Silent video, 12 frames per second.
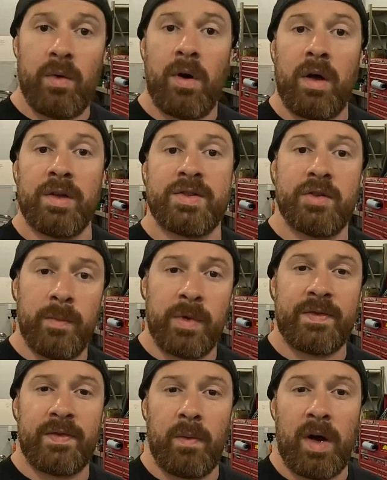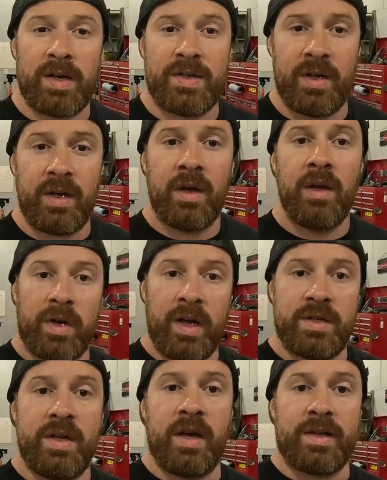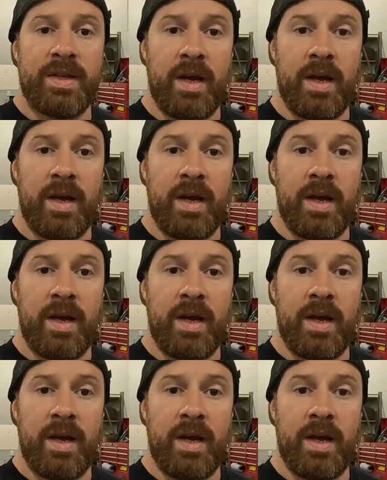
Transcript: you all so much for watching. We'll catch you next